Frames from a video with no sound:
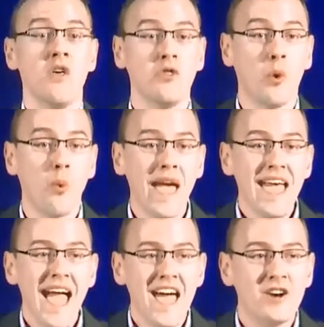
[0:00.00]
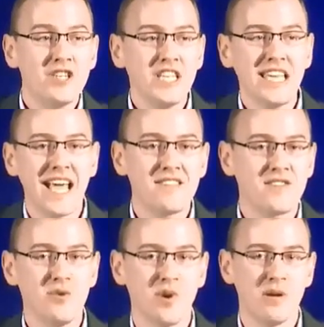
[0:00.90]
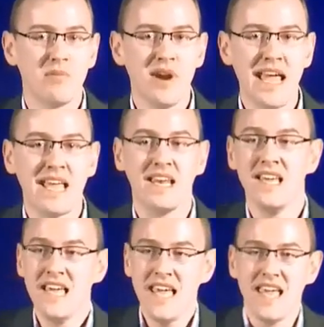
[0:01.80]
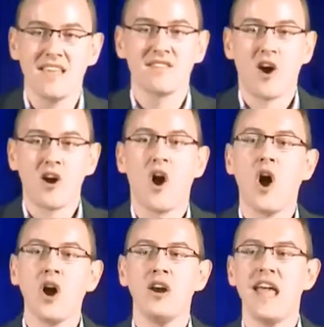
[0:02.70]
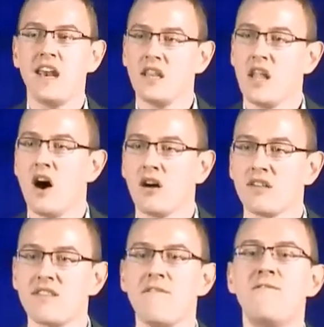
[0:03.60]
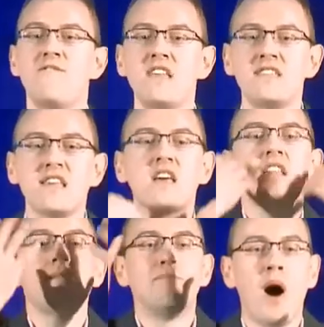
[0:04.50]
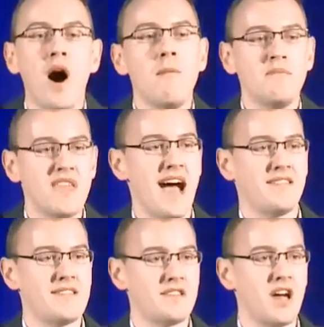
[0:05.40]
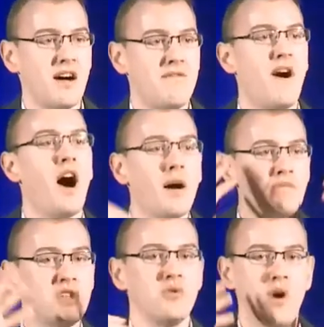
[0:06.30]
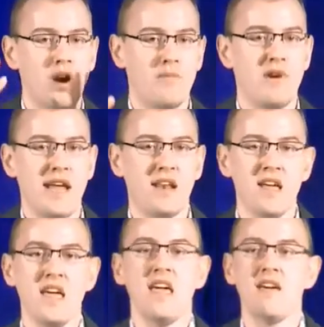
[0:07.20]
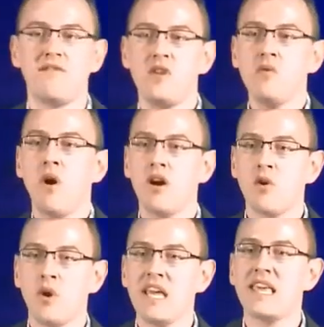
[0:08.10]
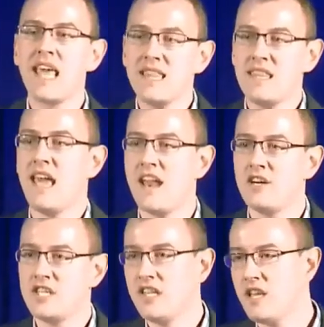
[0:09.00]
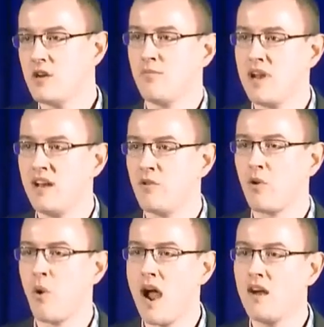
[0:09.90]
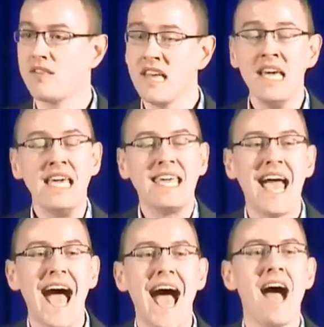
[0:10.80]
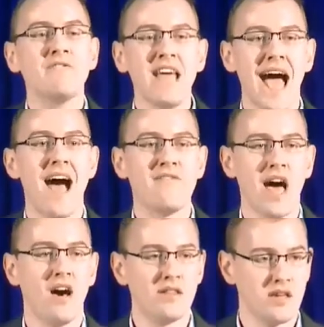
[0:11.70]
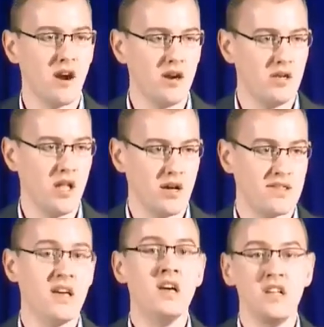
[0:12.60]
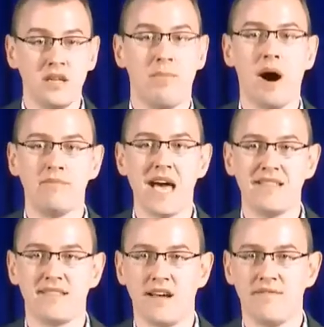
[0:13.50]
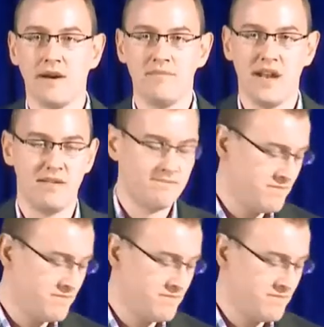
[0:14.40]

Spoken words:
The way energy gets to our brain is our heart and lungs physically pump that stuff up to our brain. If you are going to get the energy that your brain requires, you have to have a healthy heart and lungs to pump that stuff up there.